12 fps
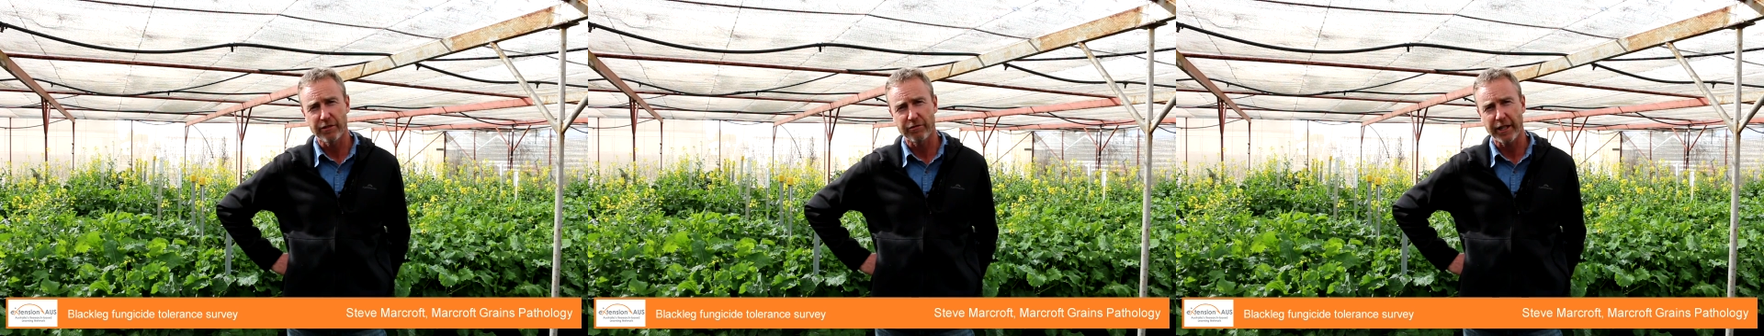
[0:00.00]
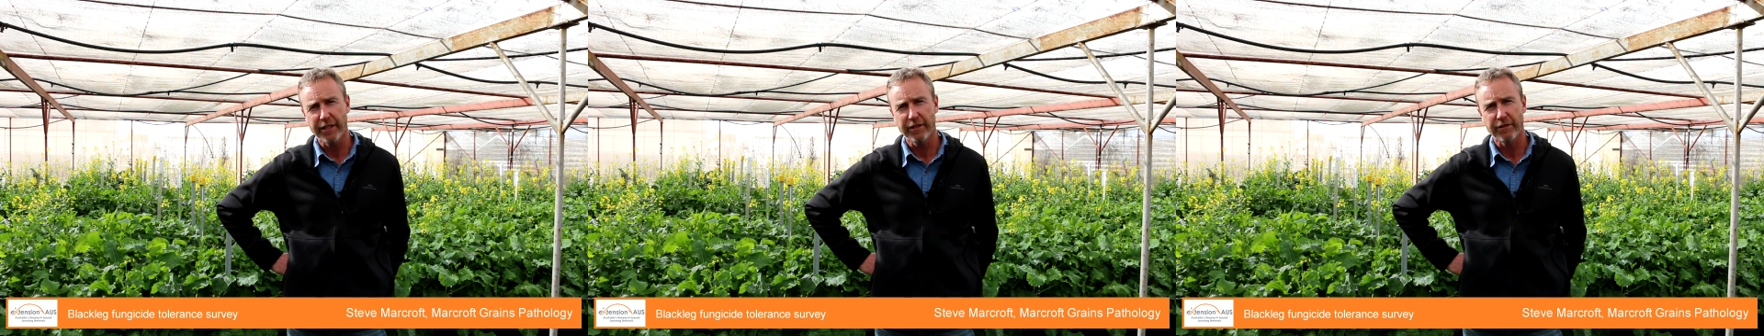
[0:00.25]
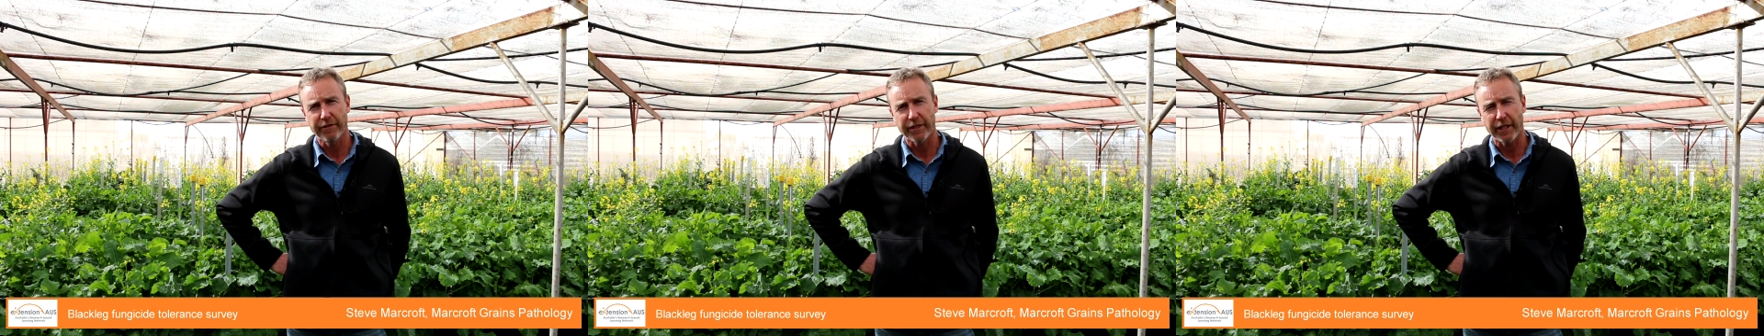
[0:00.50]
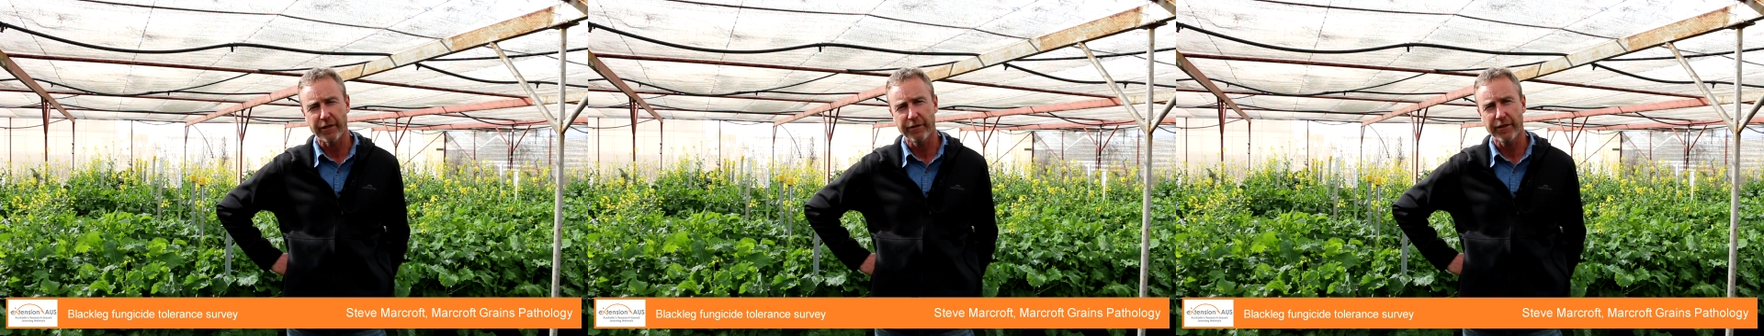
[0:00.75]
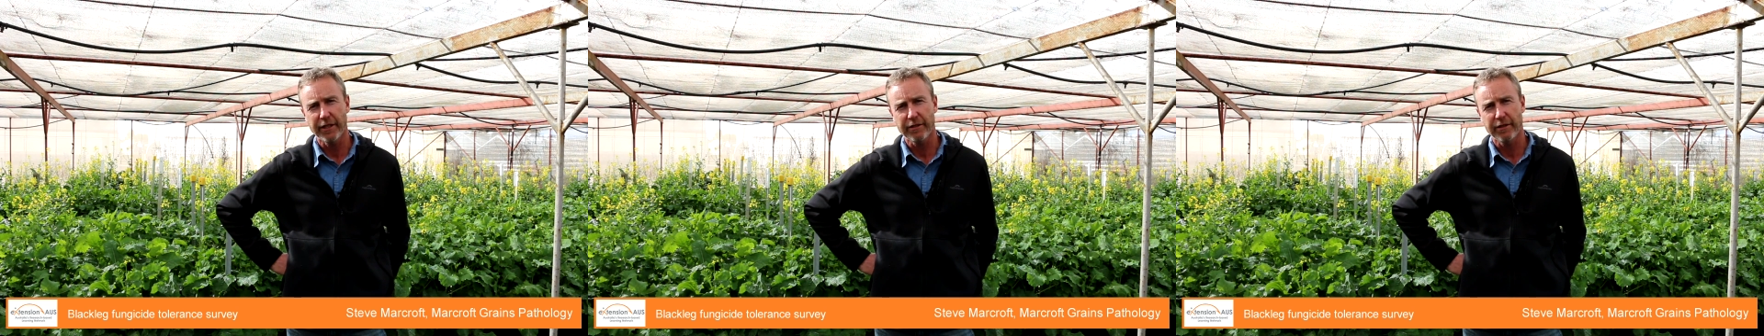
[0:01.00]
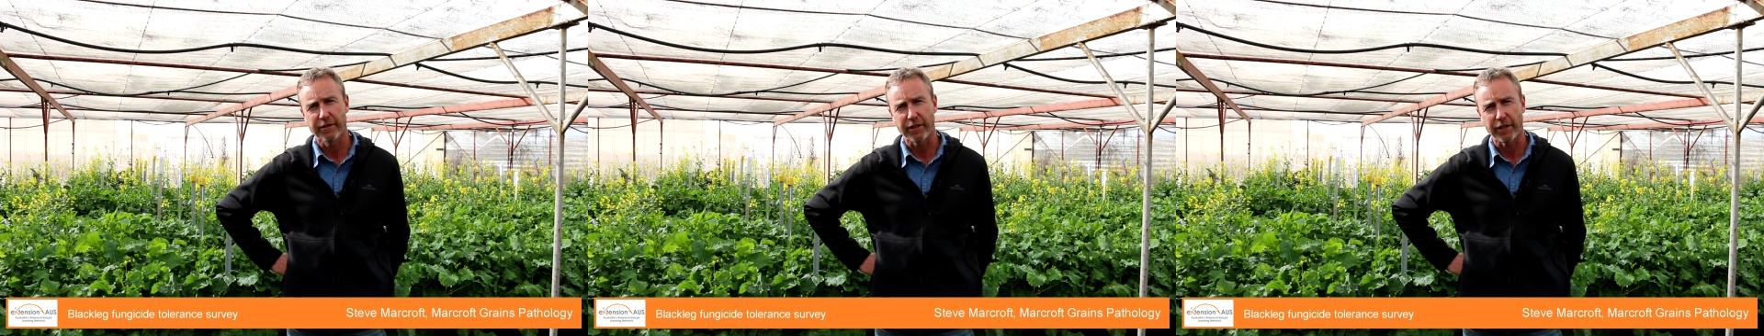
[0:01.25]
ratings of the
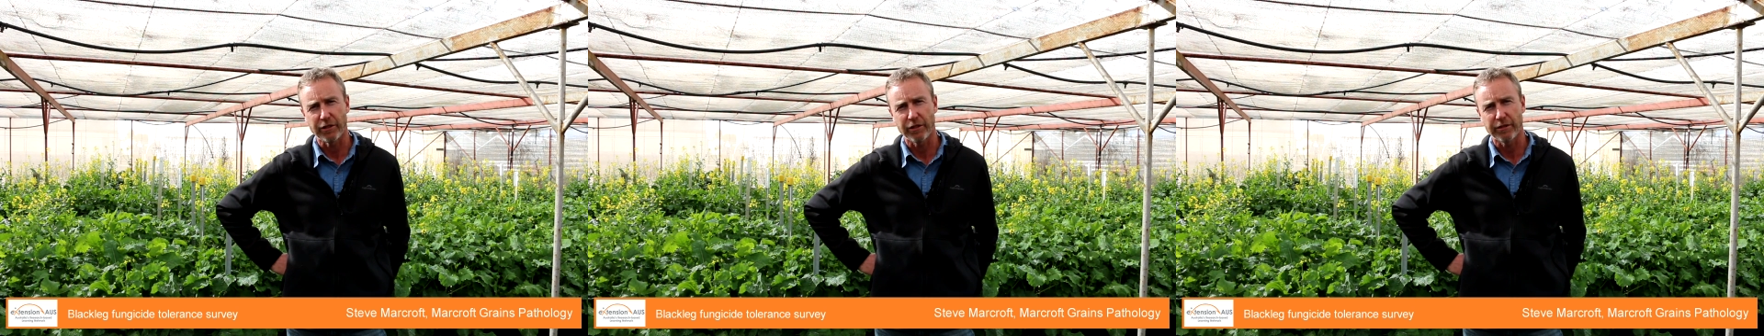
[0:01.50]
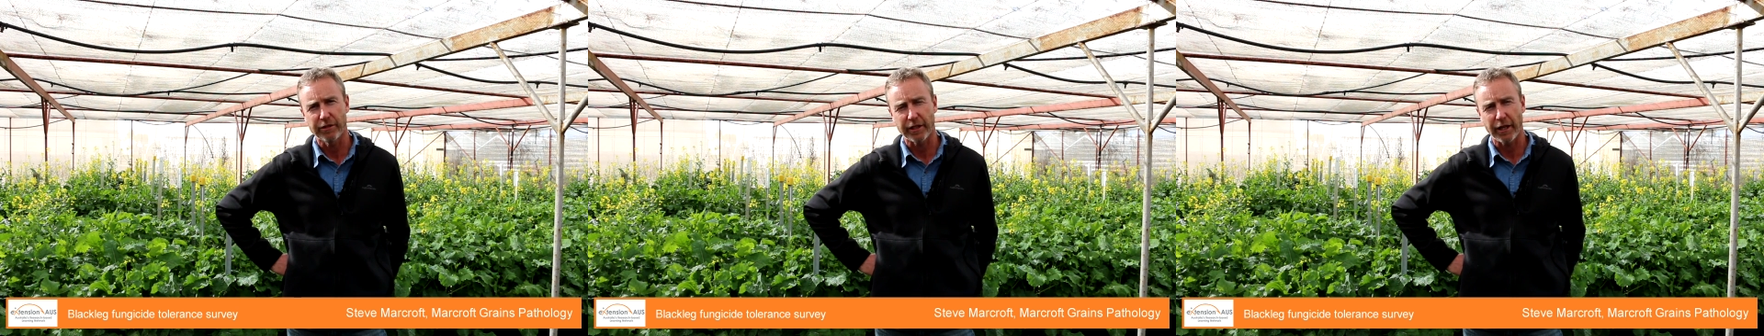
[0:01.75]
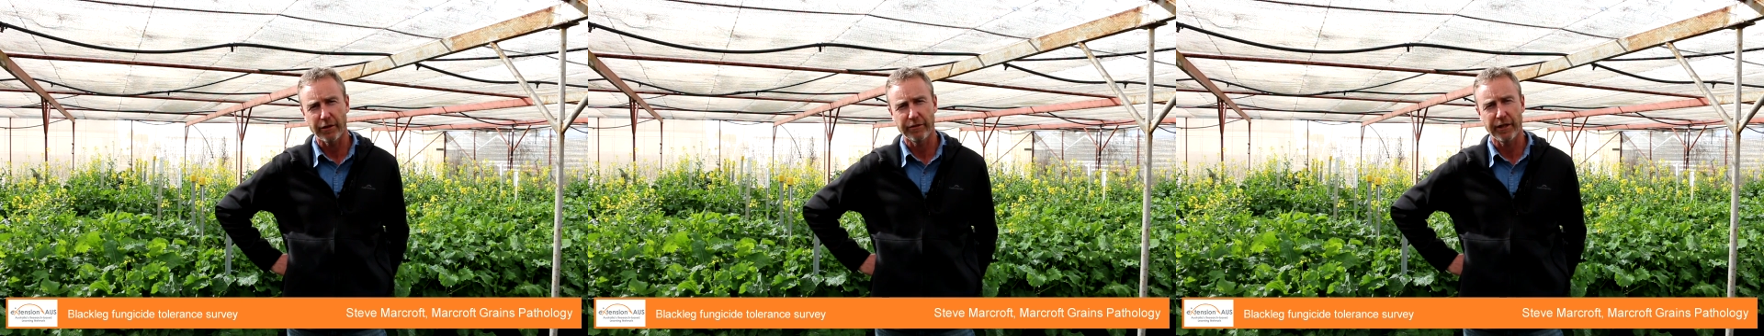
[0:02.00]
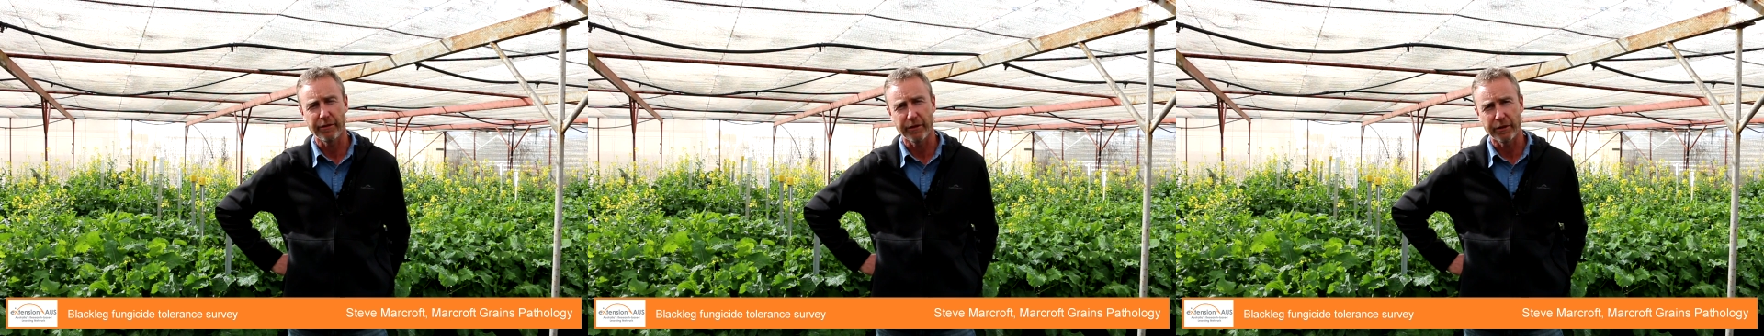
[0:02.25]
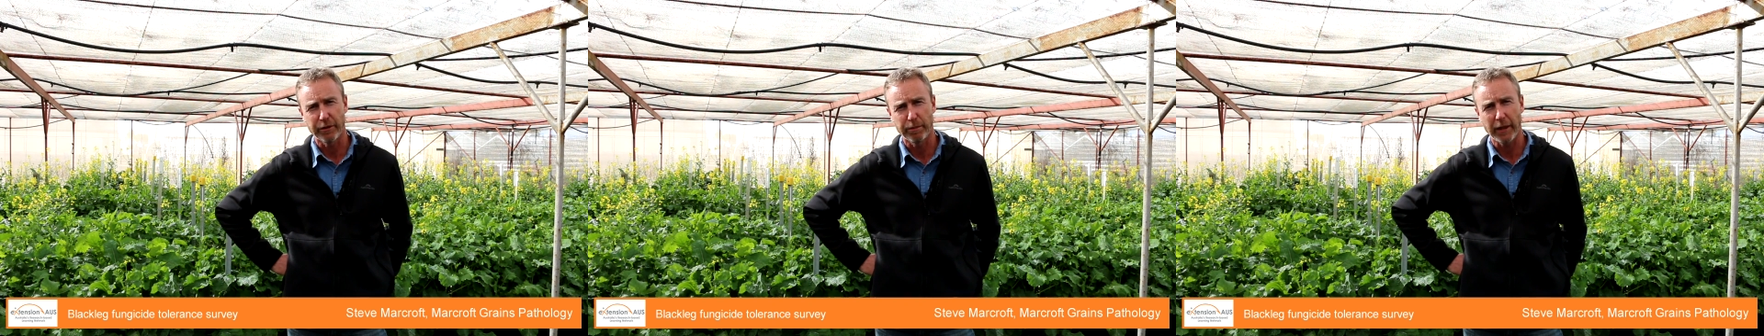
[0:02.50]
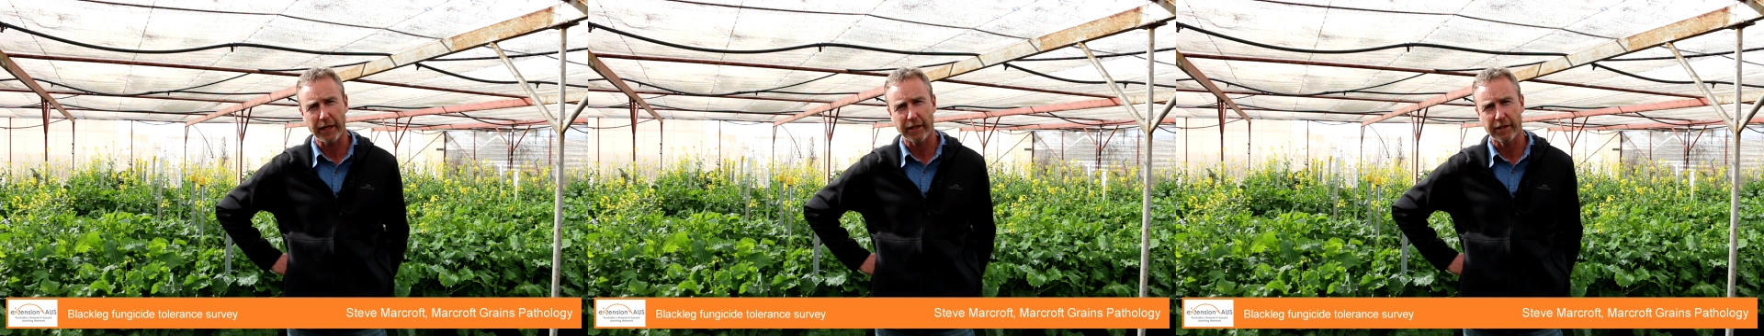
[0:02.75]
cultivars. So you choose a cultivar with a good
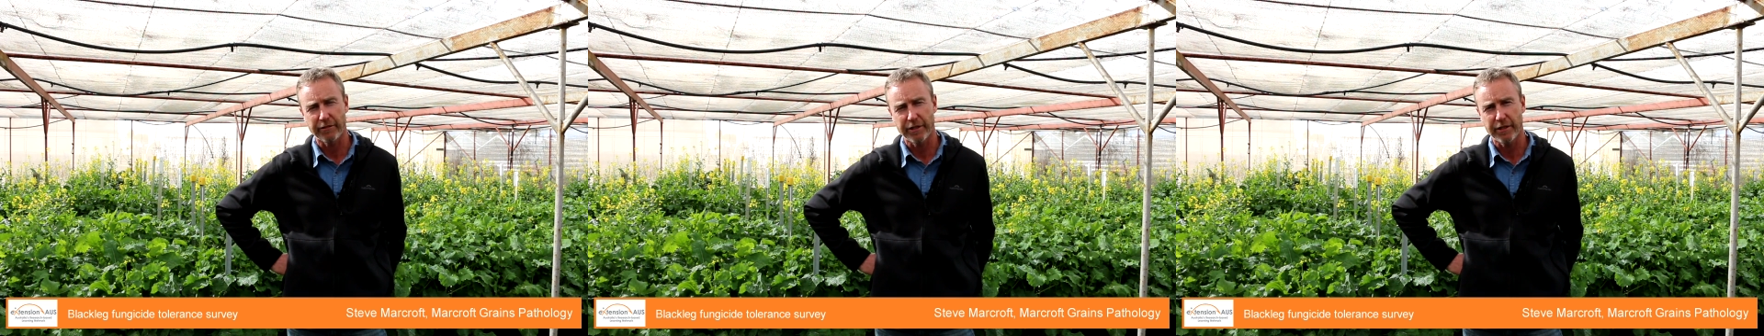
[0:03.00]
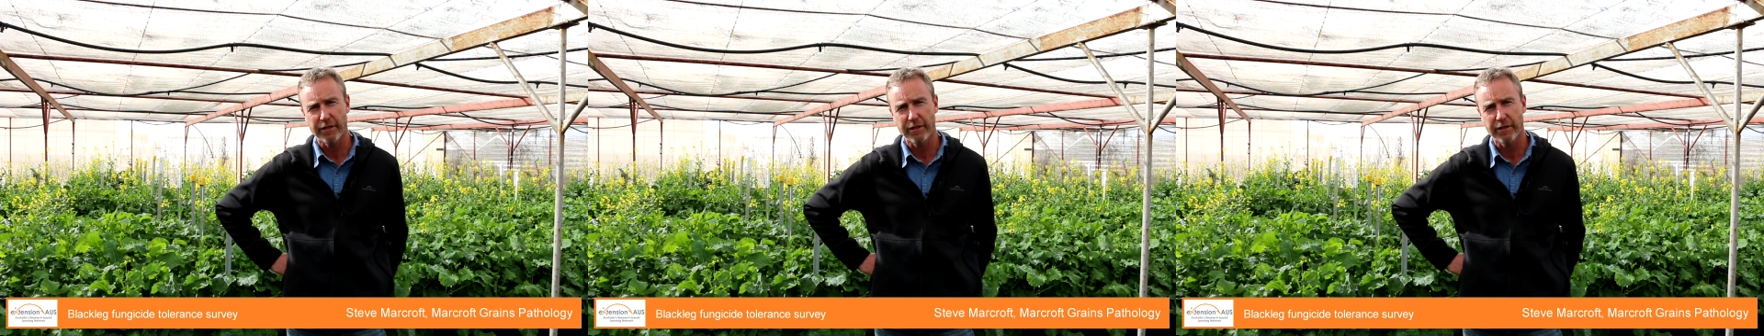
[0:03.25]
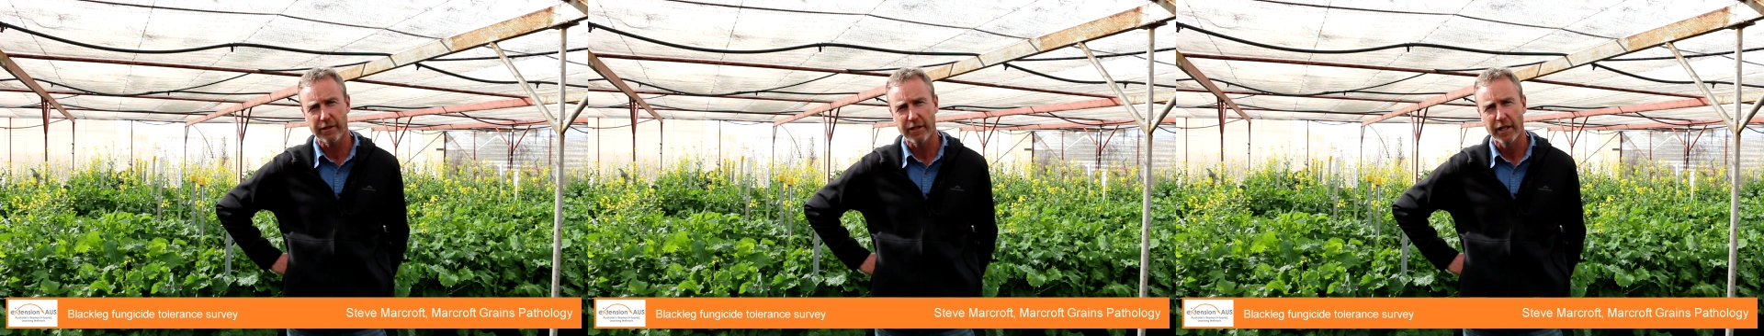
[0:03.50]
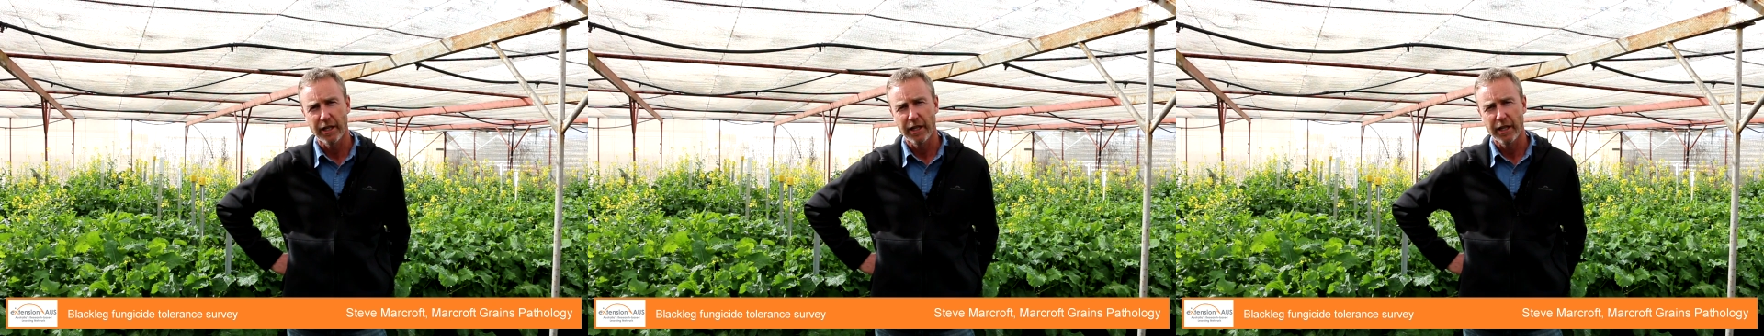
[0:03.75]
blackleg resistance,